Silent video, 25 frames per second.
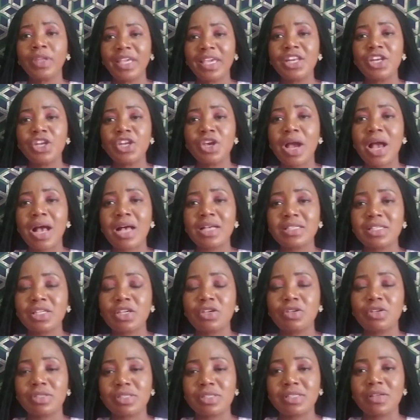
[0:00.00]
can you
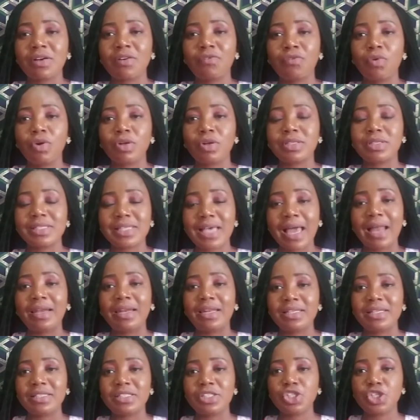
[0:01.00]
ask yourself what
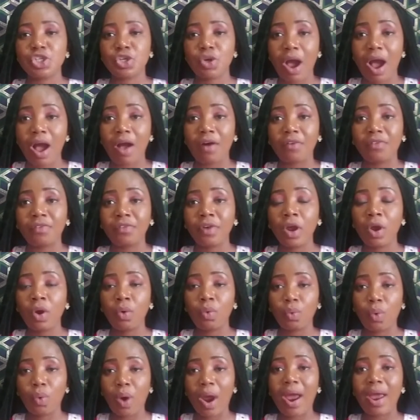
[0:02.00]
talent you have
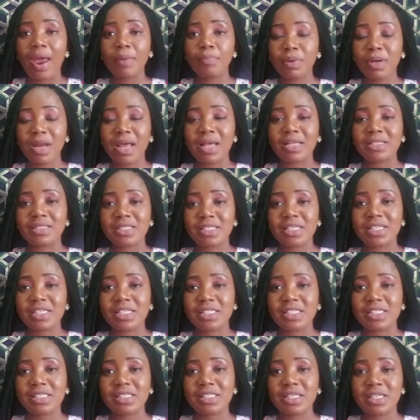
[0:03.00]
right planted
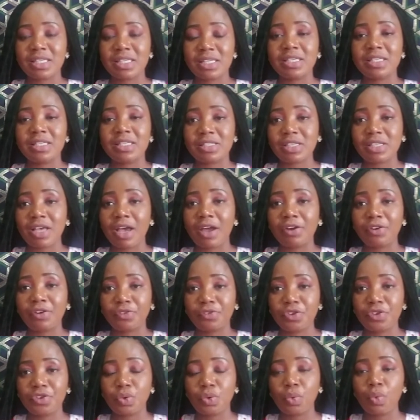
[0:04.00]
inside
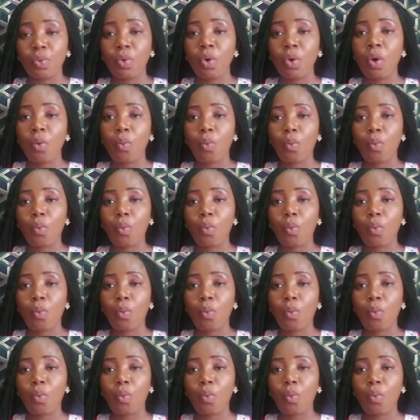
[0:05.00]
of you,